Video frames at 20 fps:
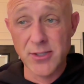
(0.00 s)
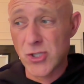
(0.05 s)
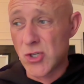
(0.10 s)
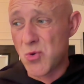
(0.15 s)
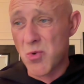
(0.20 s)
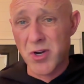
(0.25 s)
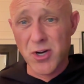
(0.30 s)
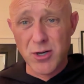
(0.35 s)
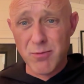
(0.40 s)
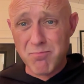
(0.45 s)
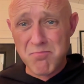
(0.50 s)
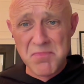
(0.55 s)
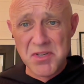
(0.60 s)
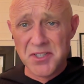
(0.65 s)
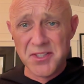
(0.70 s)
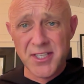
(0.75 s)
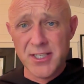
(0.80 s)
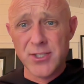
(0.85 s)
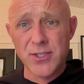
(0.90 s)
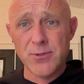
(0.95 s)
200
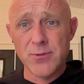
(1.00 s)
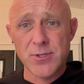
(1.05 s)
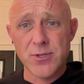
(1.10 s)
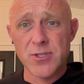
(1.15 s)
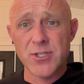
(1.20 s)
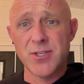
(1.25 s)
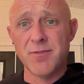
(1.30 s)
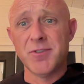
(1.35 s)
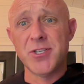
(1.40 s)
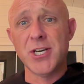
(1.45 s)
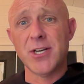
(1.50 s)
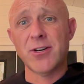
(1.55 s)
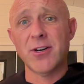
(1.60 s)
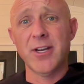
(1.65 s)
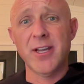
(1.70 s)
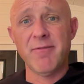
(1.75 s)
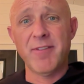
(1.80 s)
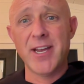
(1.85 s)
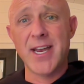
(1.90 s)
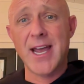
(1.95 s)
million users of
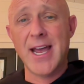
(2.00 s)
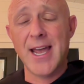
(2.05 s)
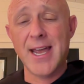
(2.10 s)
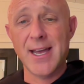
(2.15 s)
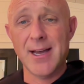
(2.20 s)
generative AI